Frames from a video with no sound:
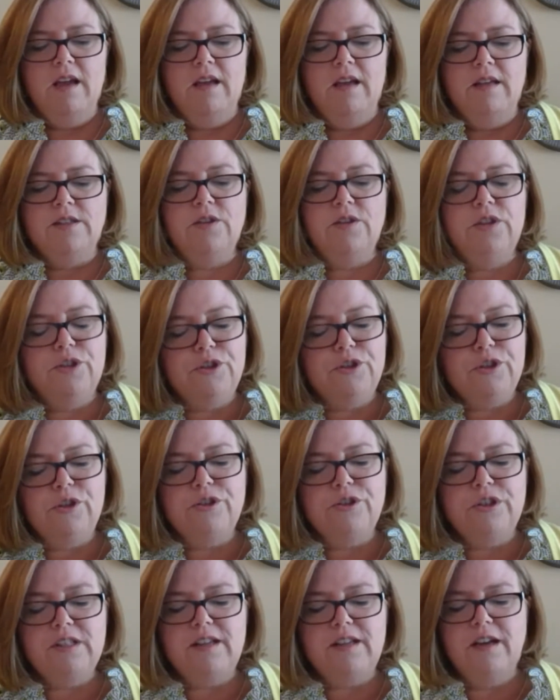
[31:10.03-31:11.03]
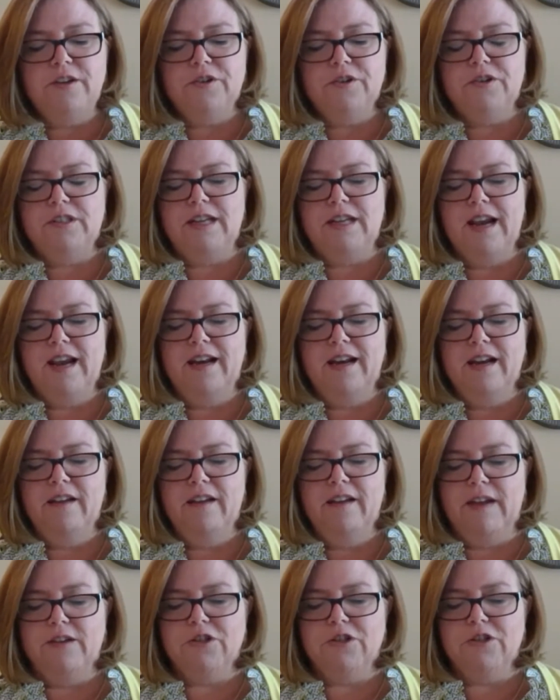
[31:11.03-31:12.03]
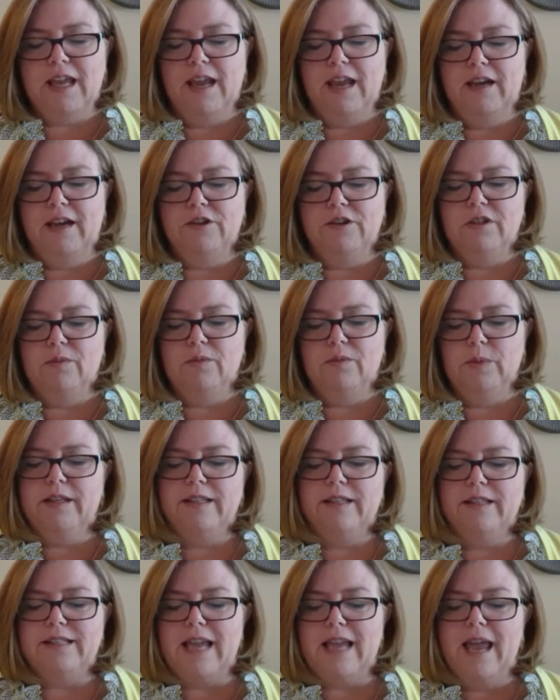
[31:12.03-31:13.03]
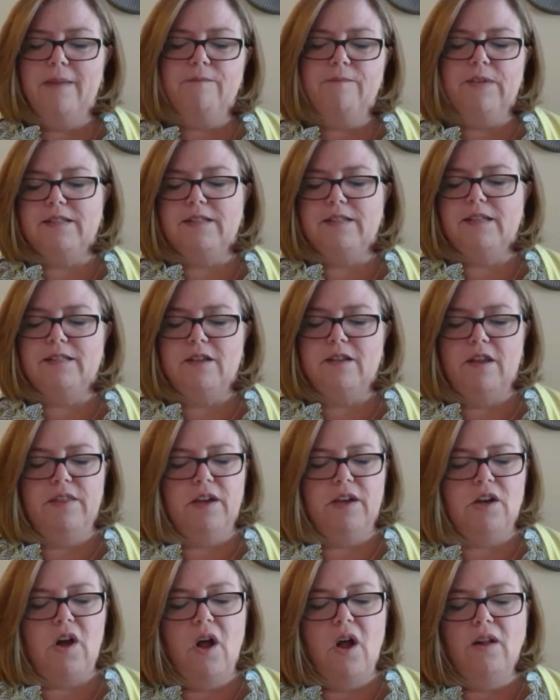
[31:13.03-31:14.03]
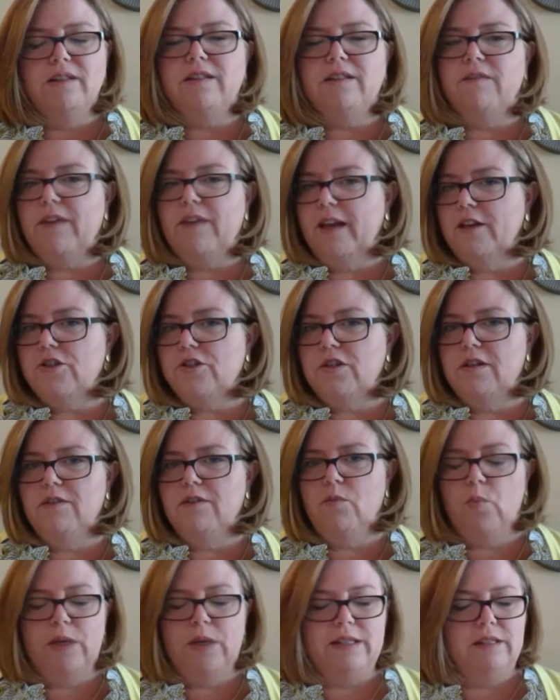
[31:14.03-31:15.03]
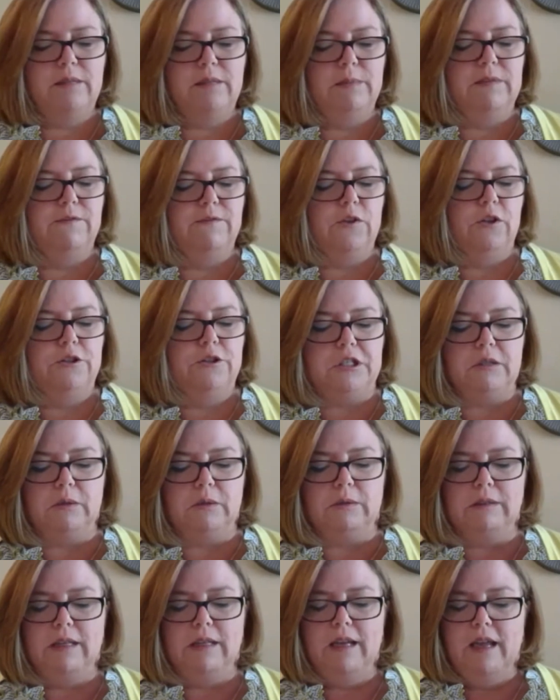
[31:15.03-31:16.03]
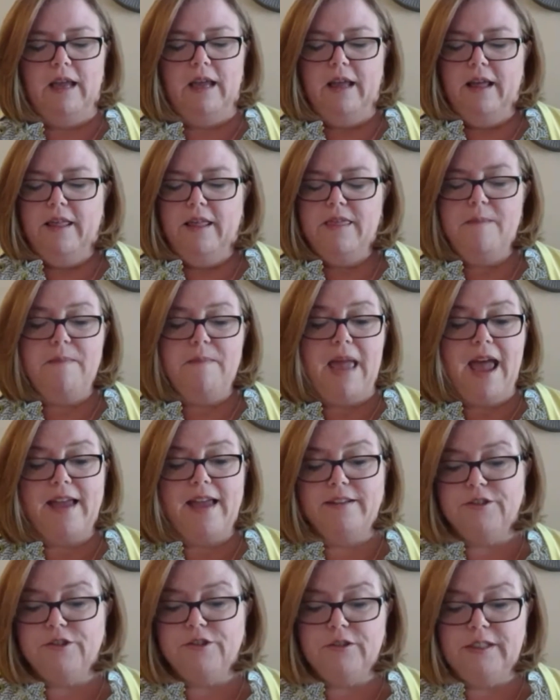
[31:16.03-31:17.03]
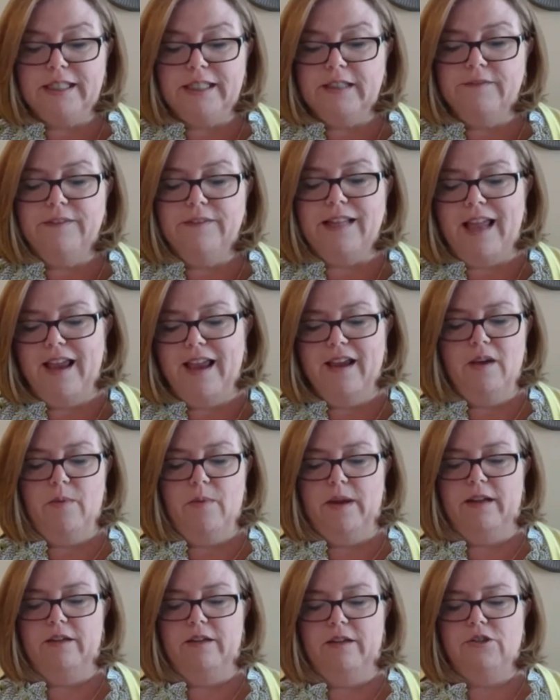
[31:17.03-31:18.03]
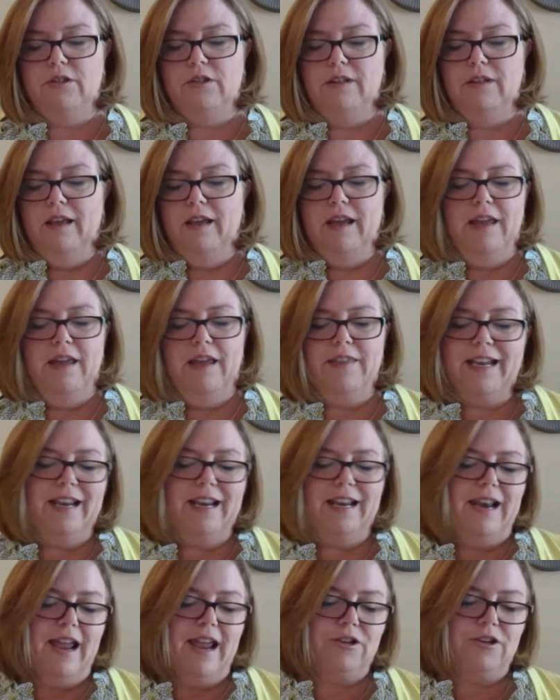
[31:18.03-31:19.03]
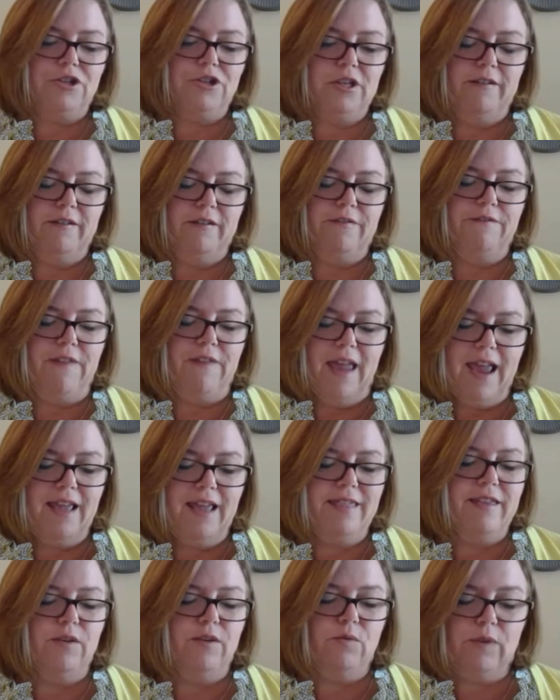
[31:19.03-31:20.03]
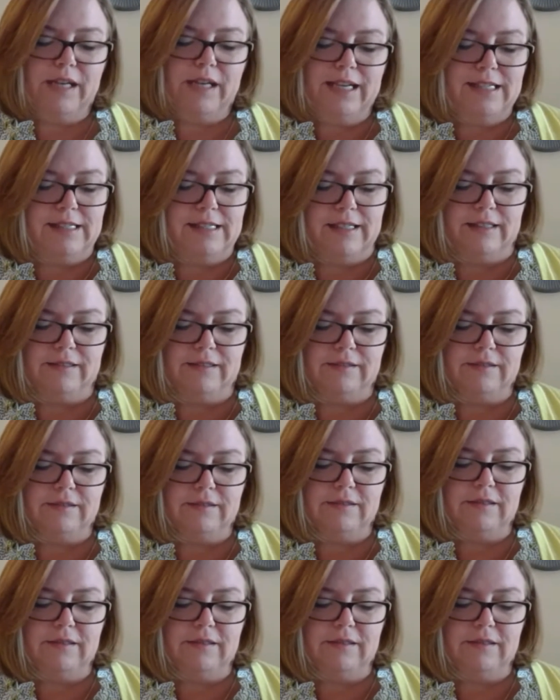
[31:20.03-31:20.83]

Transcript: So the Church's understanding of education, with its emphasis on the cultivation of wisdom and virtue, the mastery of language, and the connection of faith and reason,